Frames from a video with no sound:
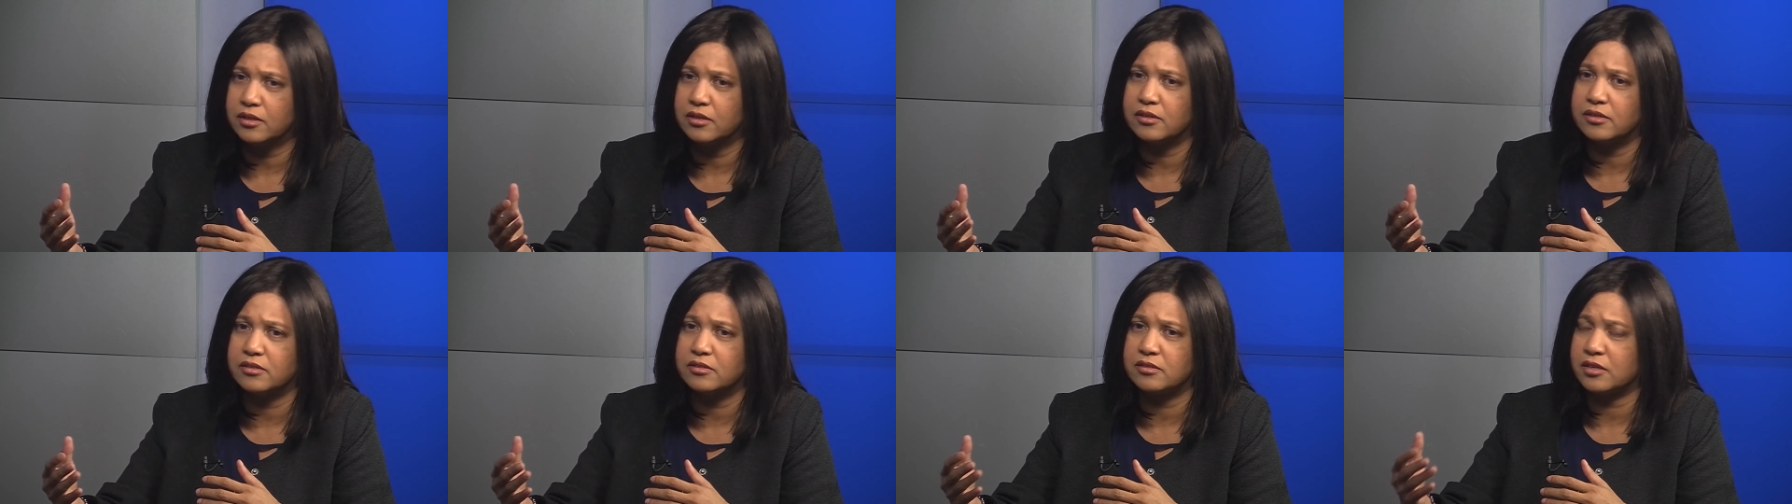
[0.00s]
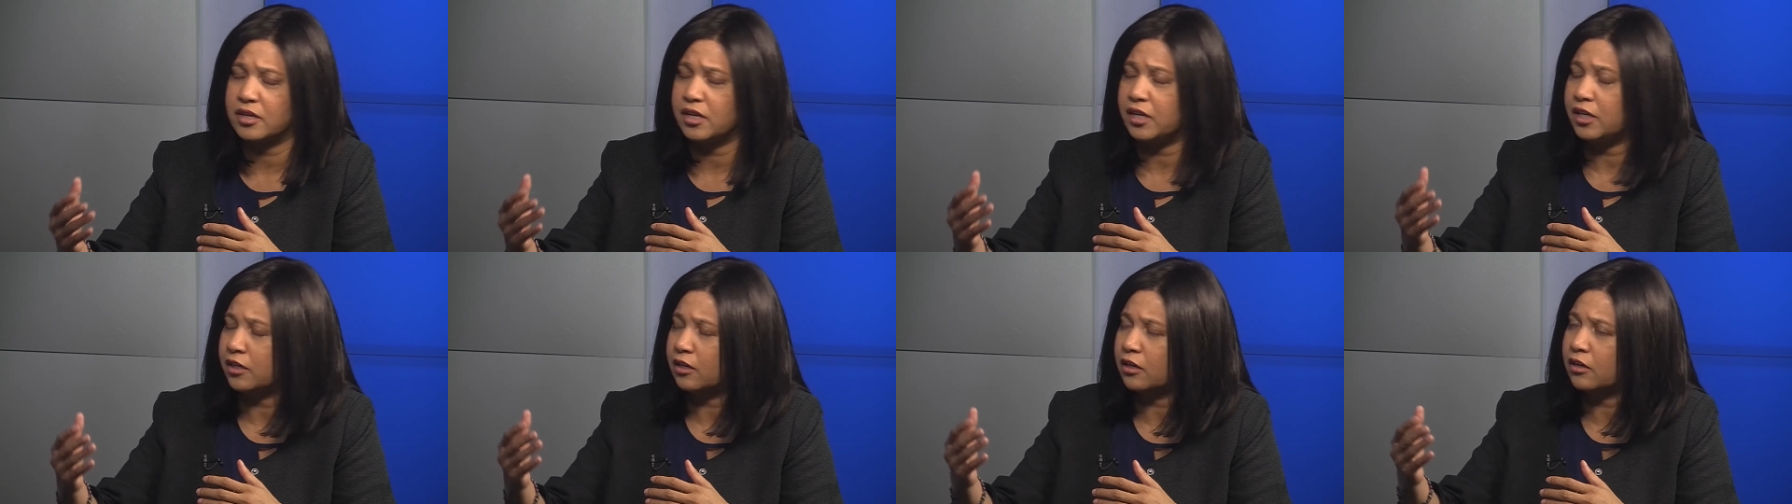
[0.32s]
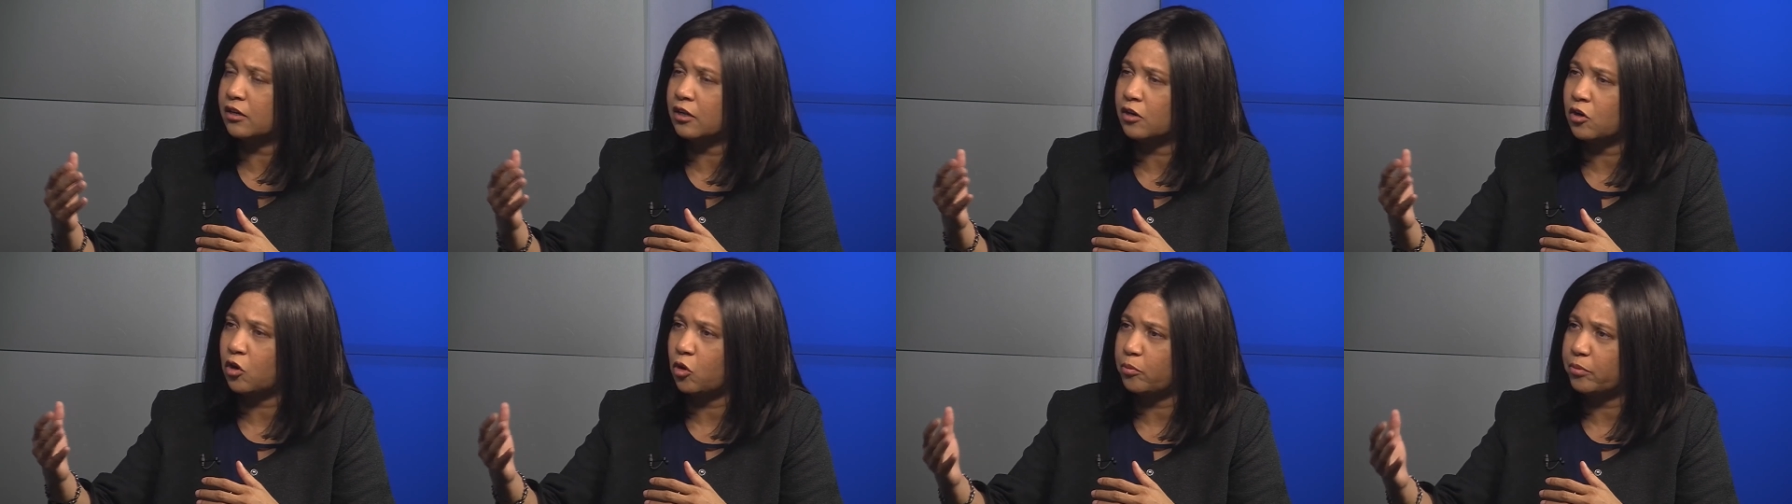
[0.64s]
it is
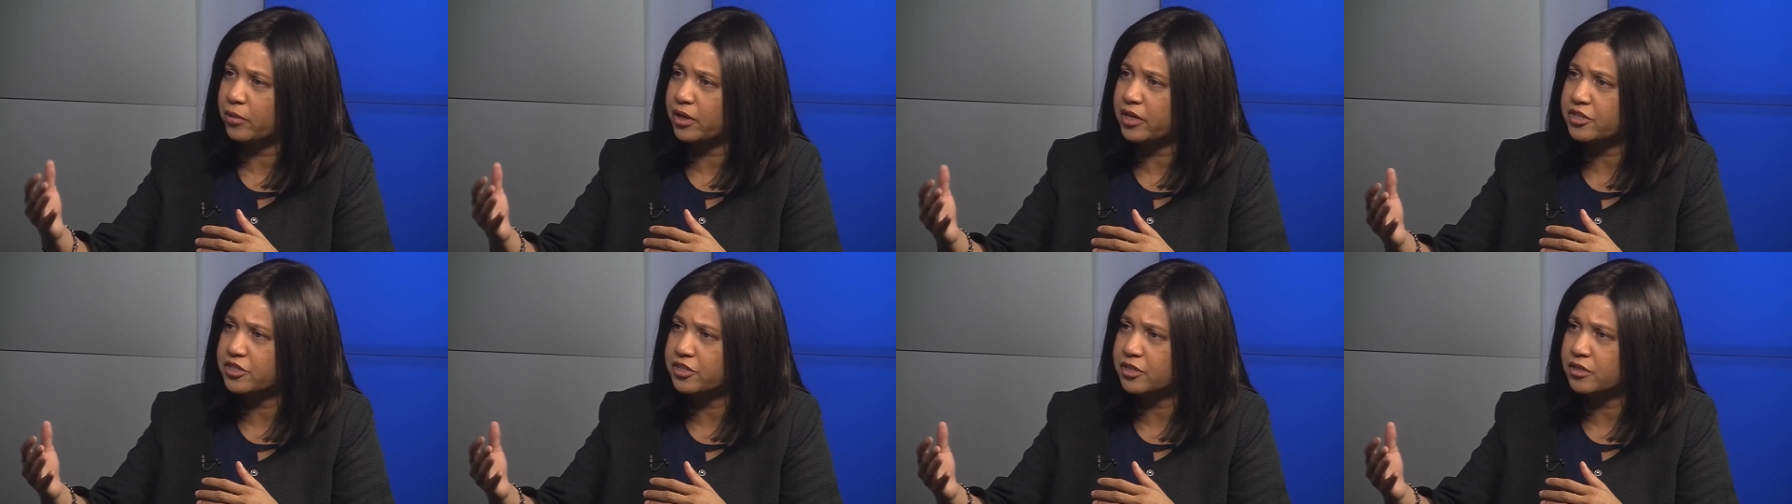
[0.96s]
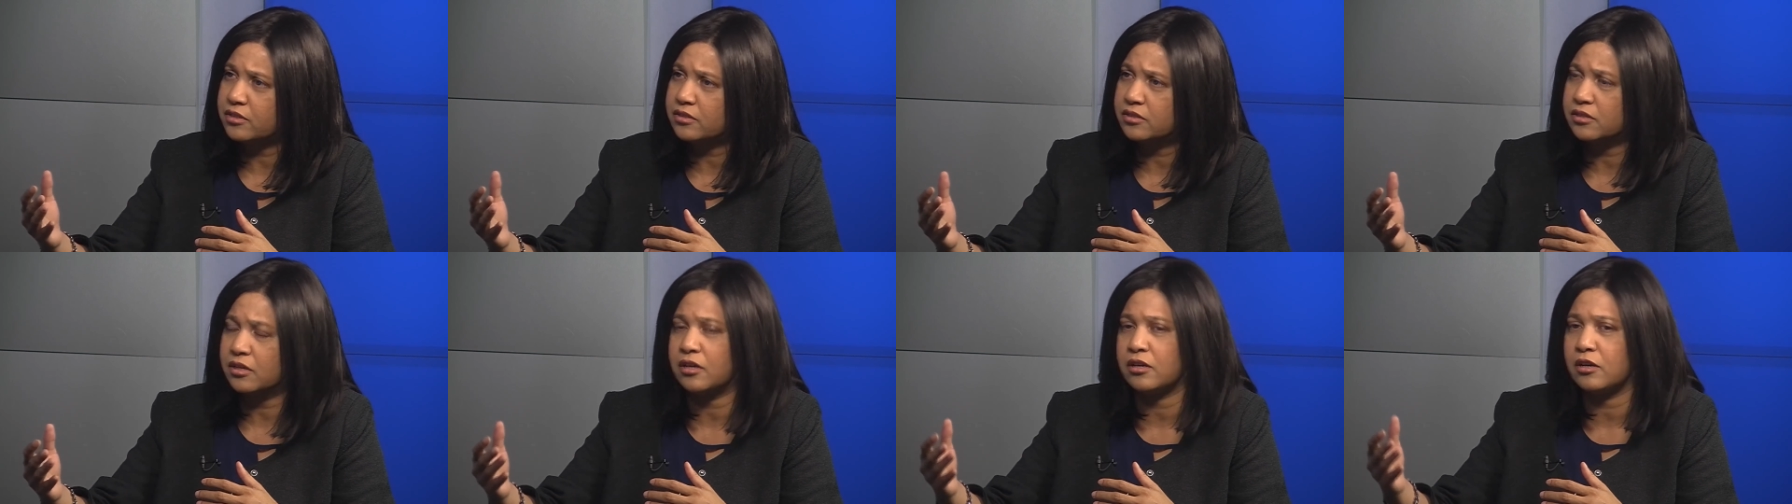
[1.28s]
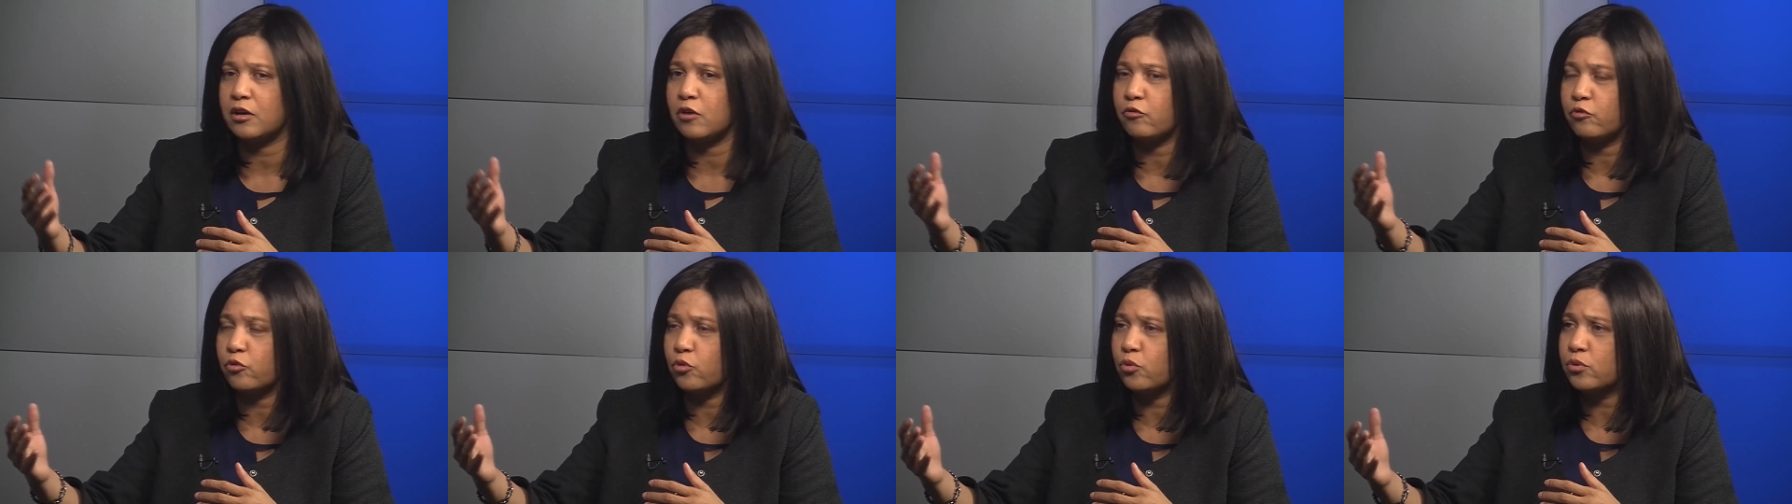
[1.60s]
internal operations, and of